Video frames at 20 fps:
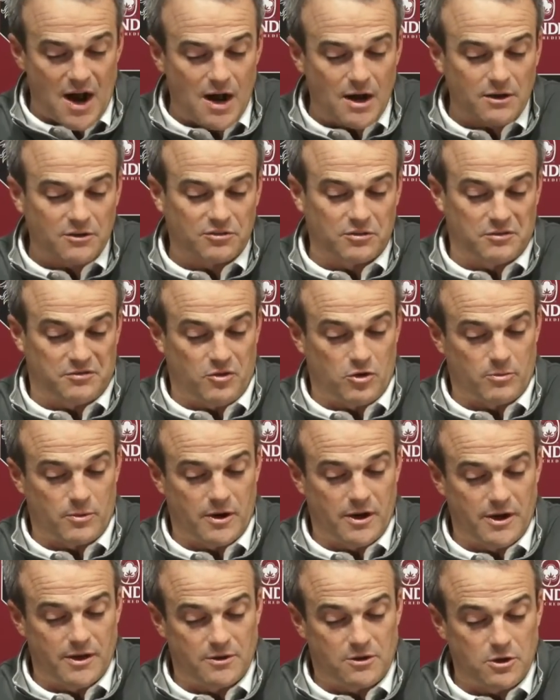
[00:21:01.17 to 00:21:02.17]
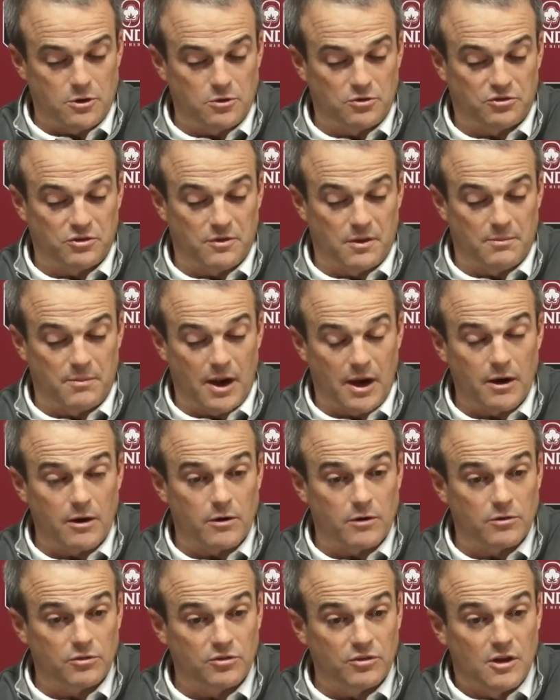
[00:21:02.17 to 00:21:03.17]
Fox, the former head coach of the
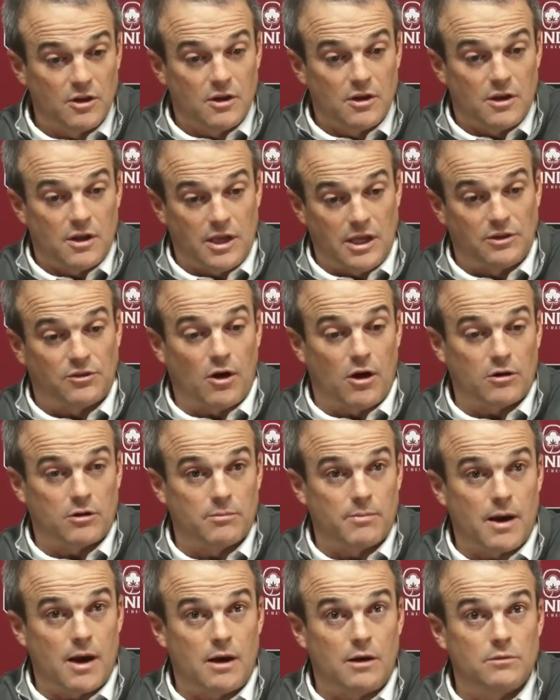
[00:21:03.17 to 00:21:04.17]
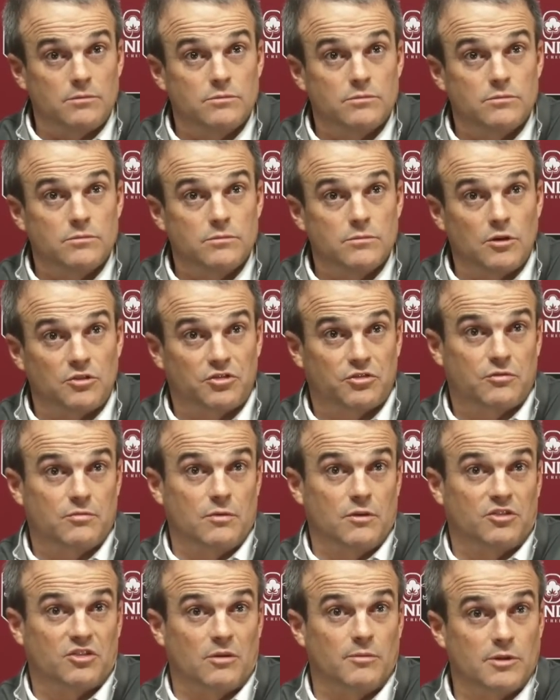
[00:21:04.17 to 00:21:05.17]
Bears, he talked about the
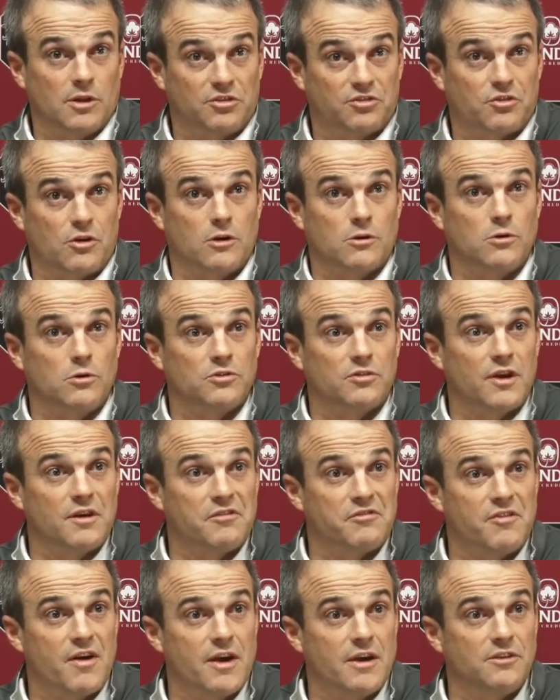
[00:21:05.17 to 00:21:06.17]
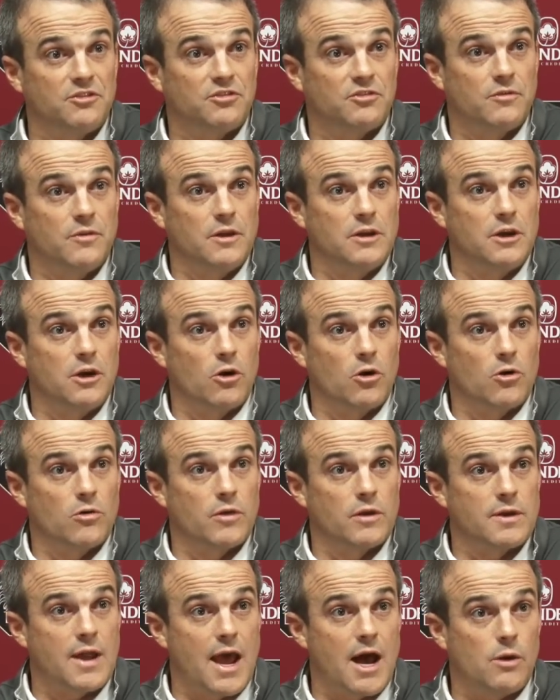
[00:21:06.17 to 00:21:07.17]
some of the struggles they faced the
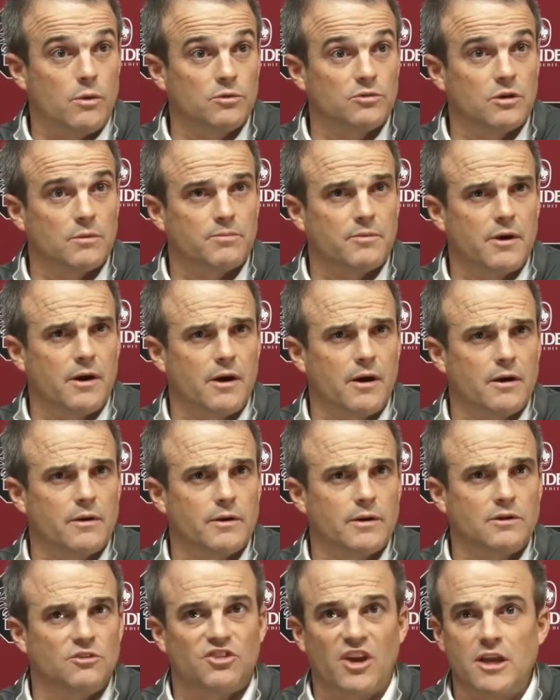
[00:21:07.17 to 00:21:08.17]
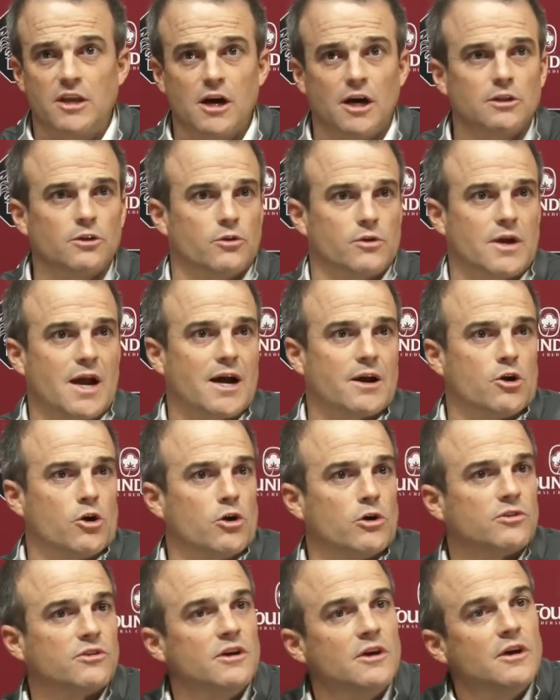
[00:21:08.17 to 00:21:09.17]
year that Dow was up there and Jay Cutler got
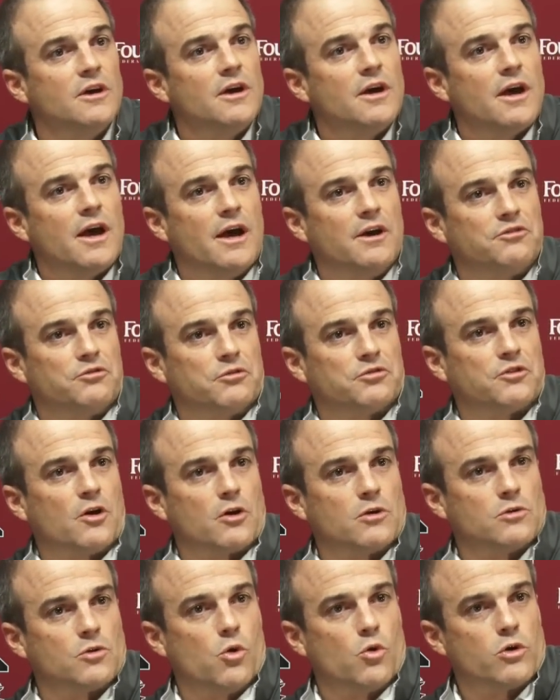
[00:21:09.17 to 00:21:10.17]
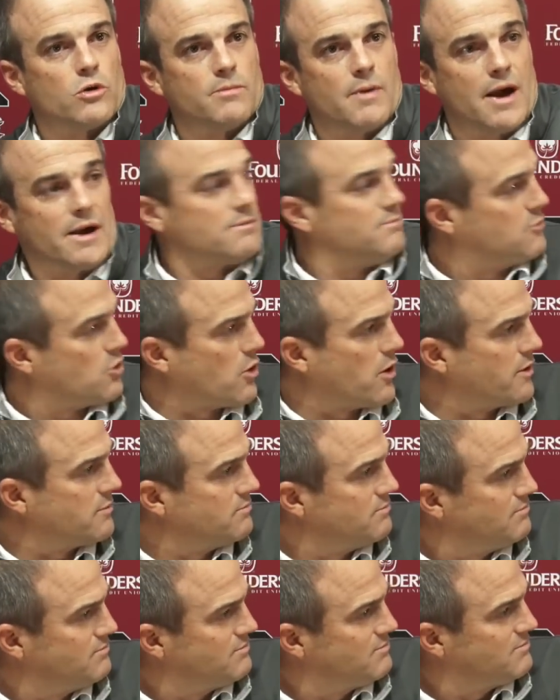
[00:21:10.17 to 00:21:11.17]
hurt as your starting quarterback,
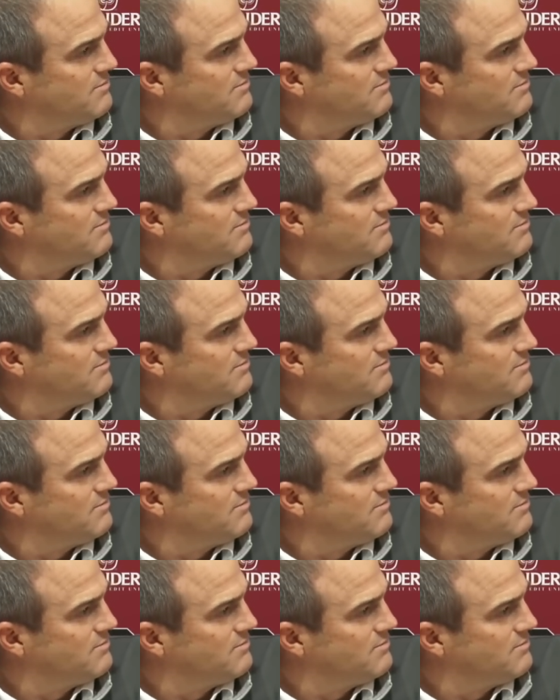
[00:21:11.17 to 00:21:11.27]
correct?